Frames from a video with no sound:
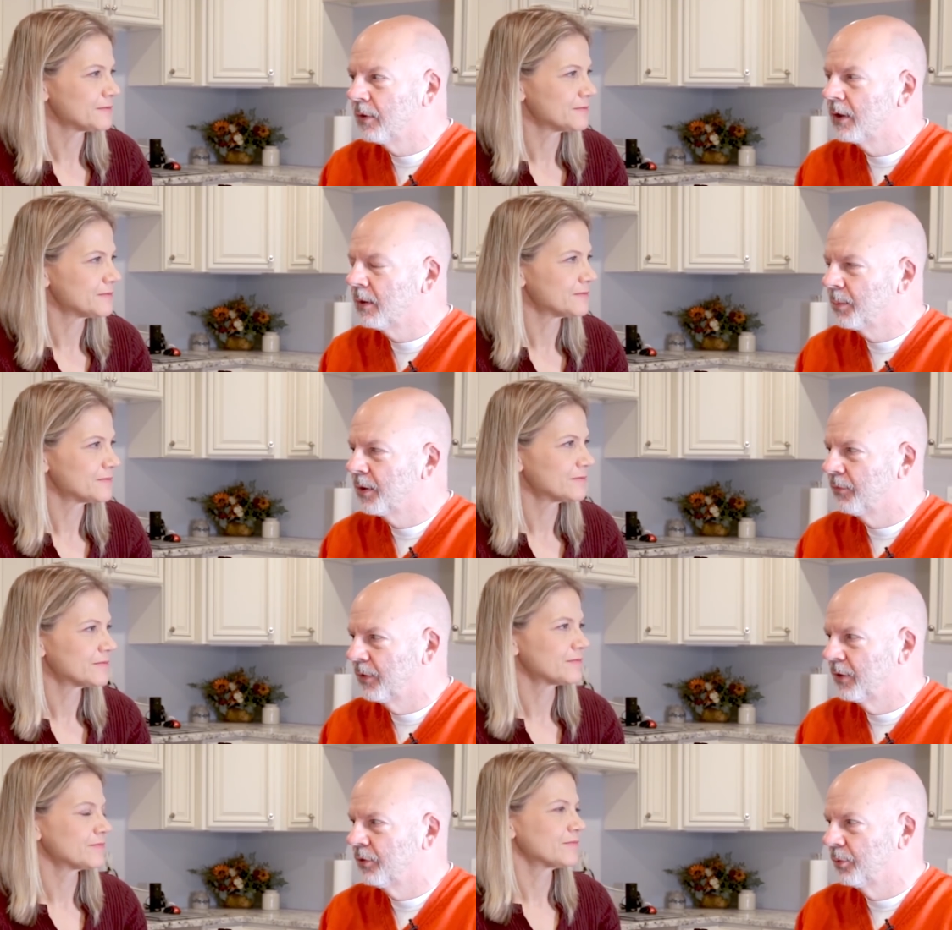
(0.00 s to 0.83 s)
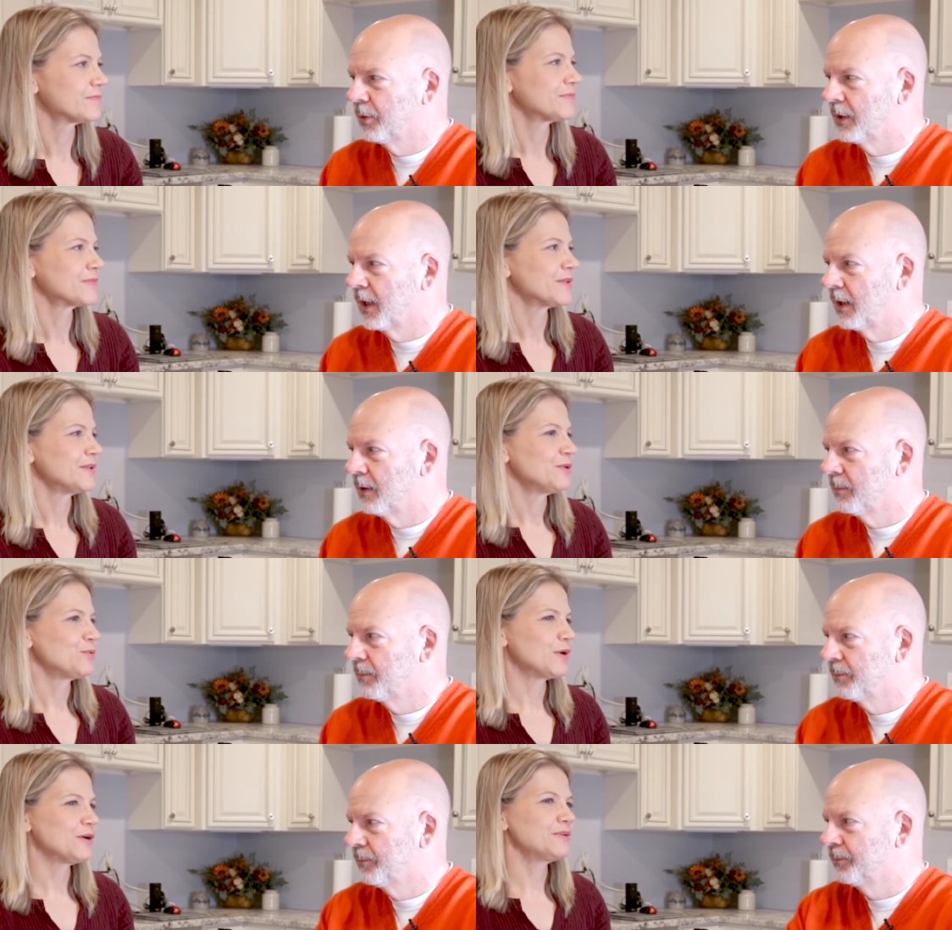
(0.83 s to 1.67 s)
Speaker 1: a little bit of an issue with that.
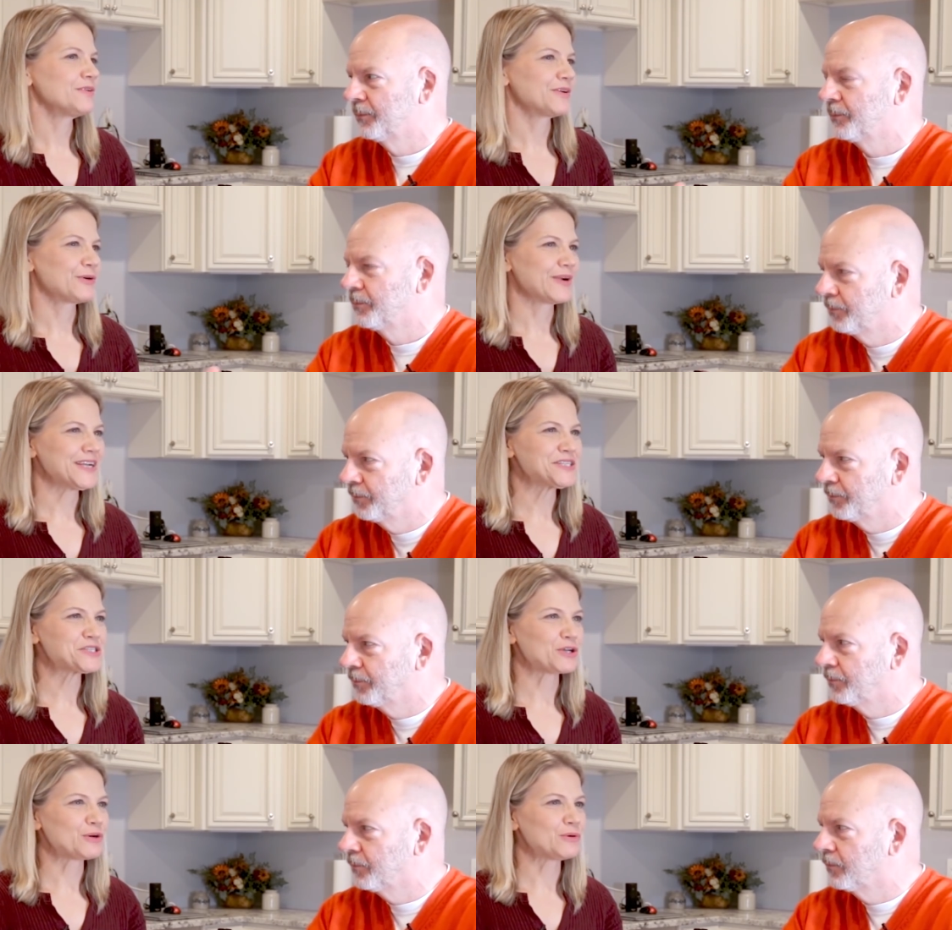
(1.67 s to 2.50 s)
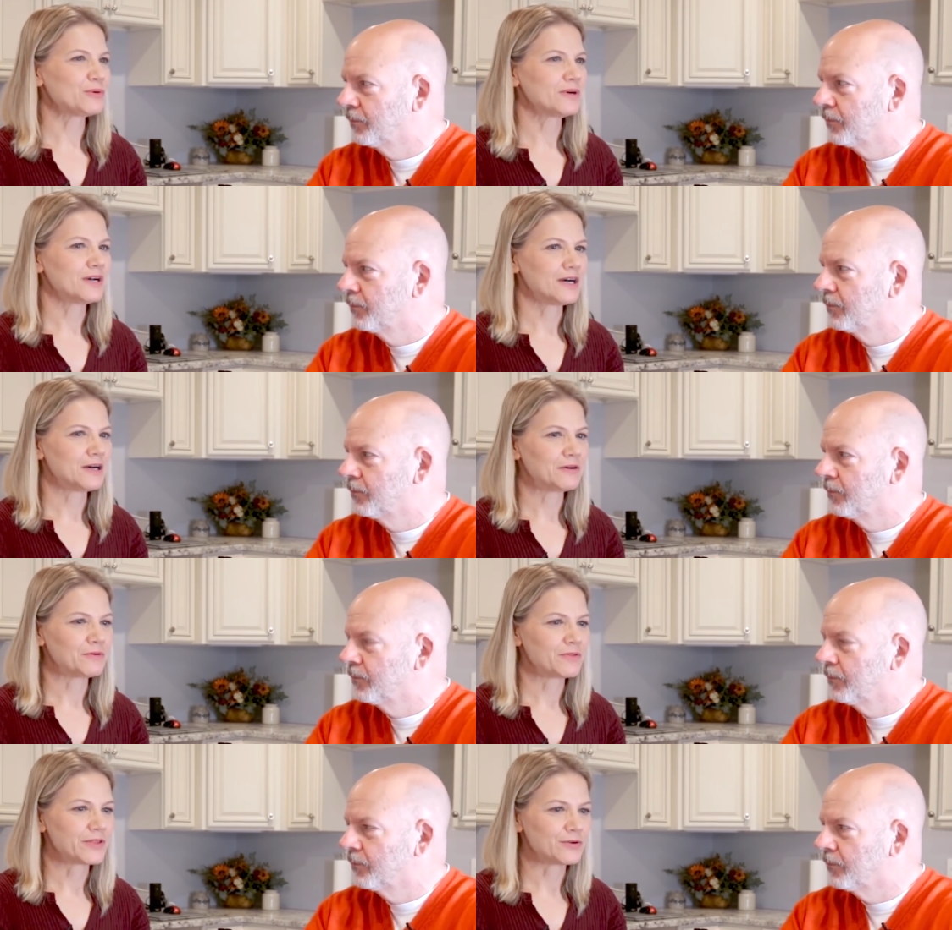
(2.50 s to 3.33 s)
Speaker 2: Well, all right. So
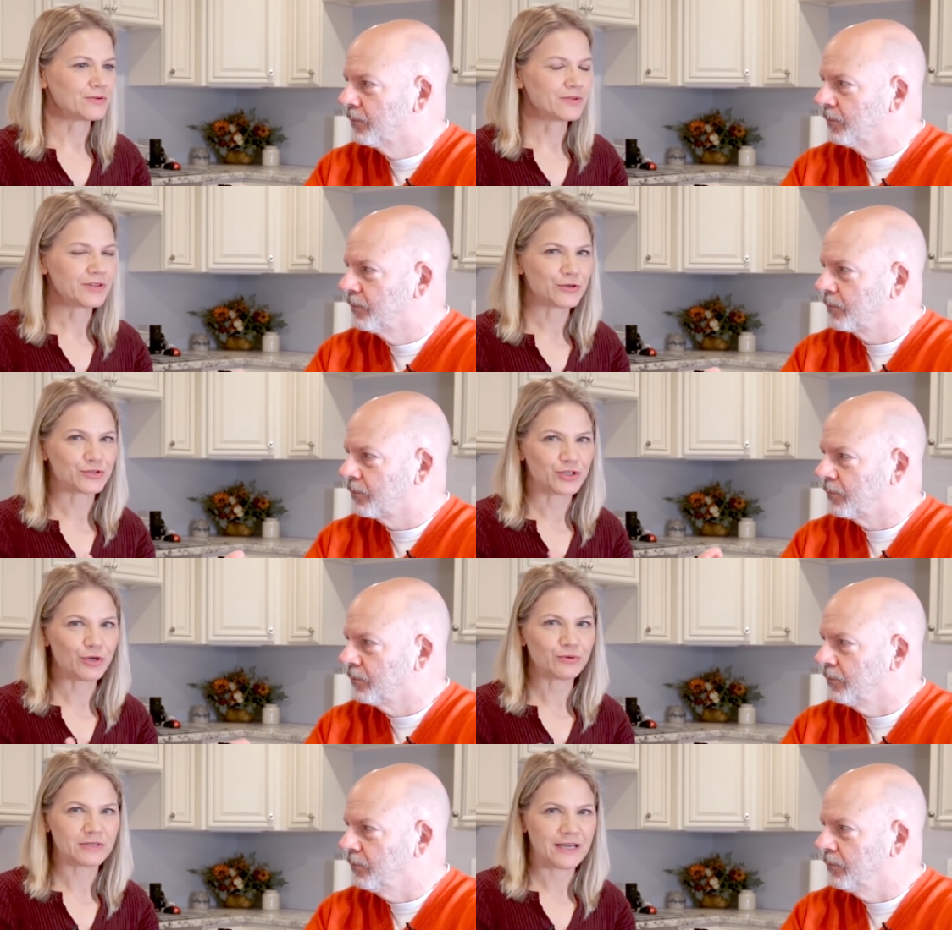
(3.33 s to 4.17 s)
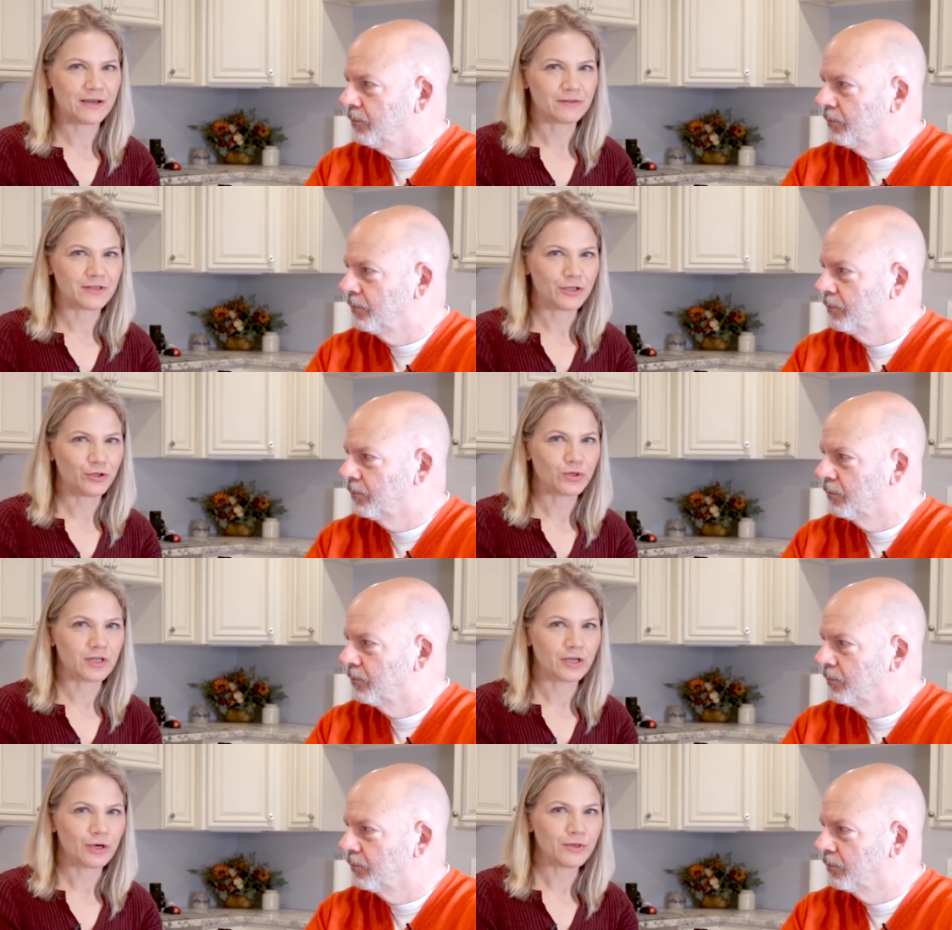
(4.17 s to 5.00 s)
there's no doubt that you
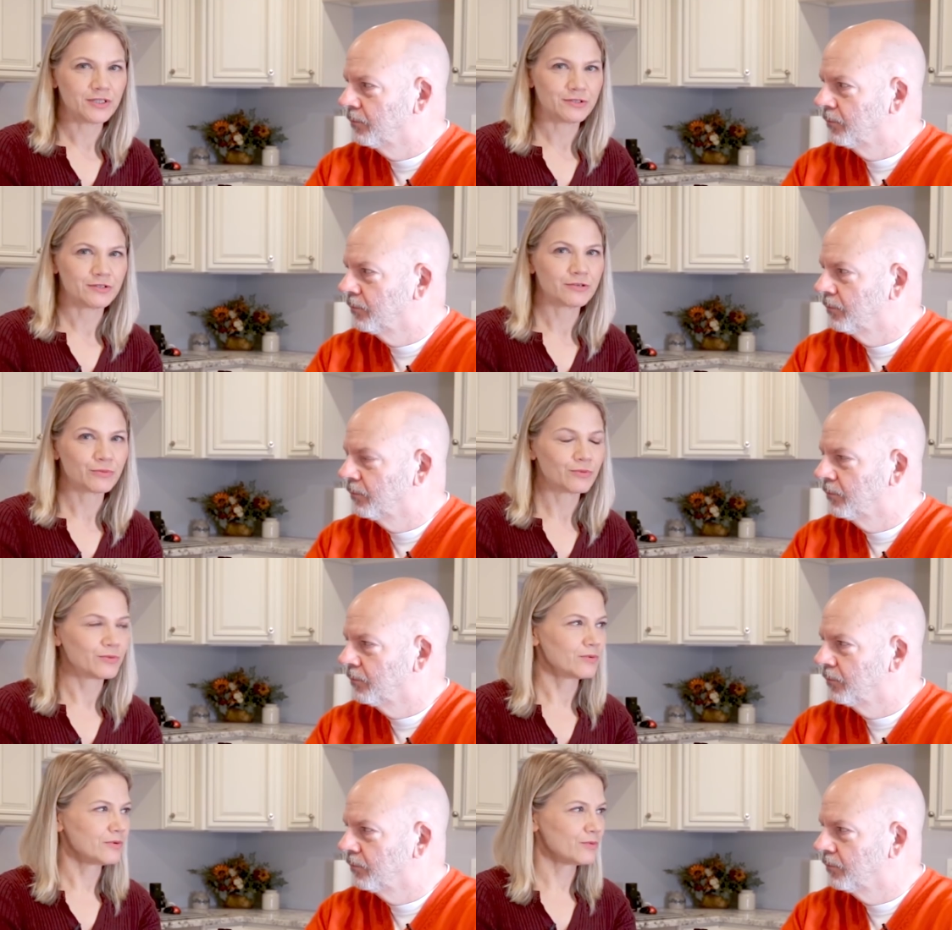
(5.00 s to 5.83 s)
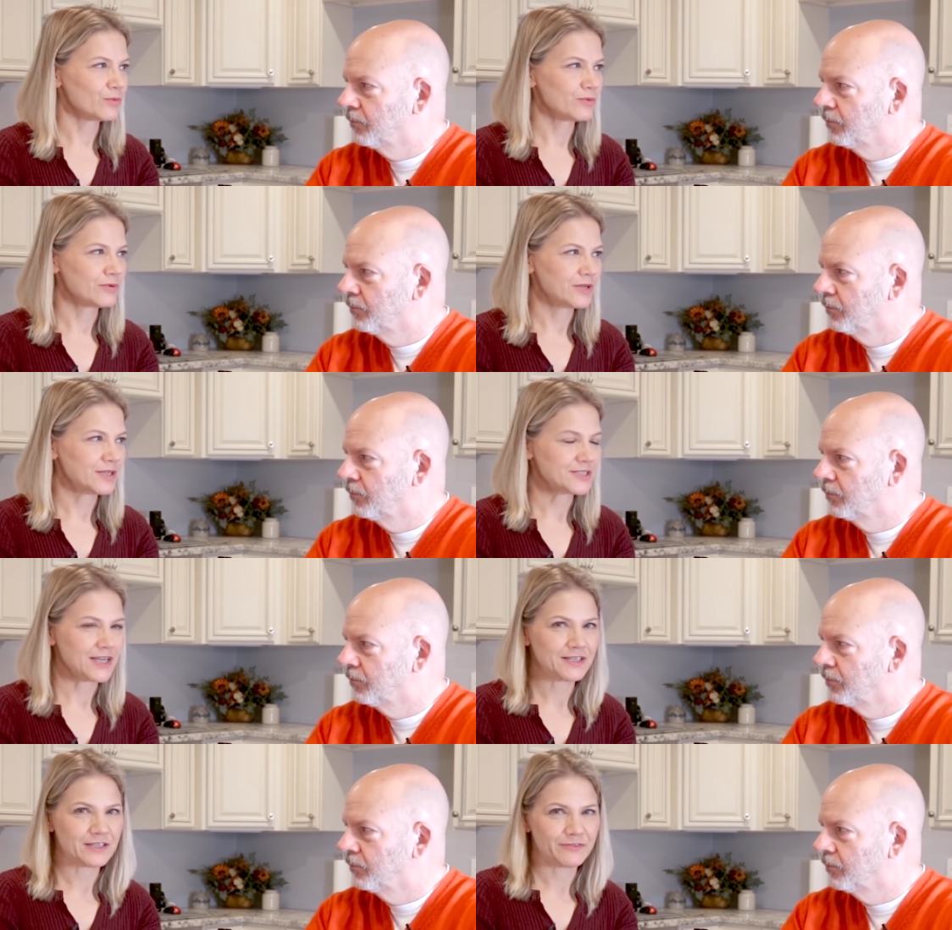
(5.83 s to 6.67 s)
can go into the
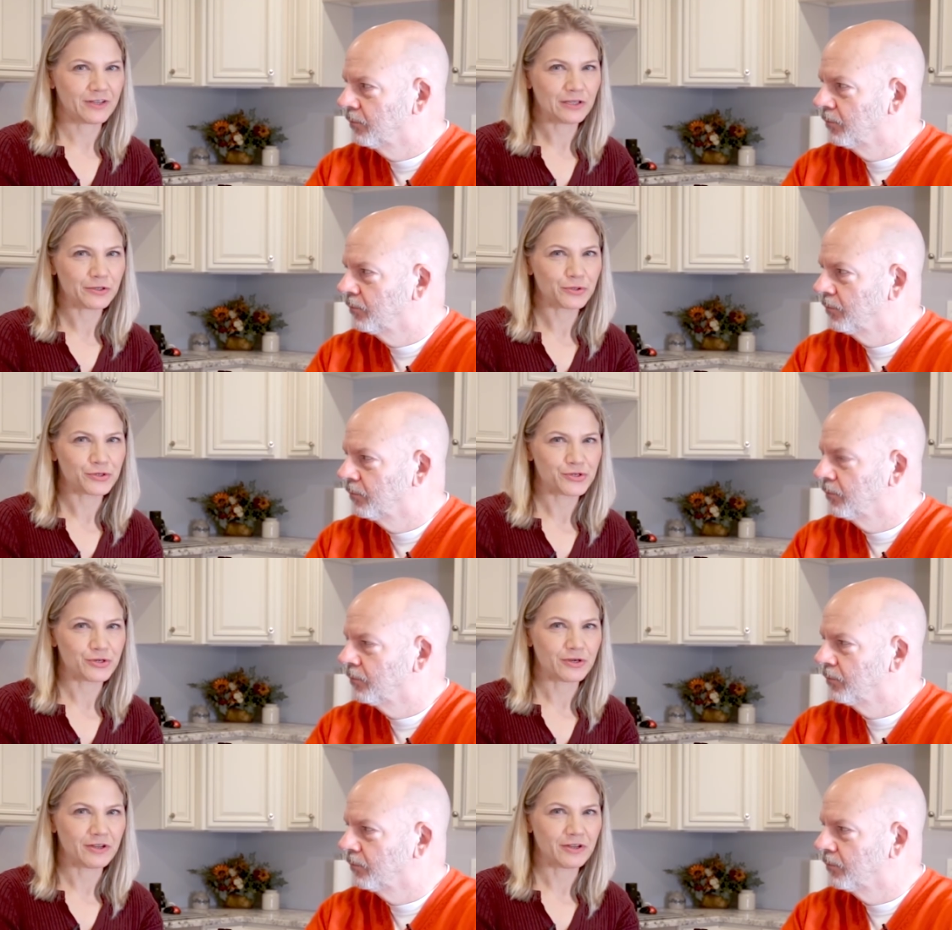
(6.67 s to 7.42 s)
scientific literature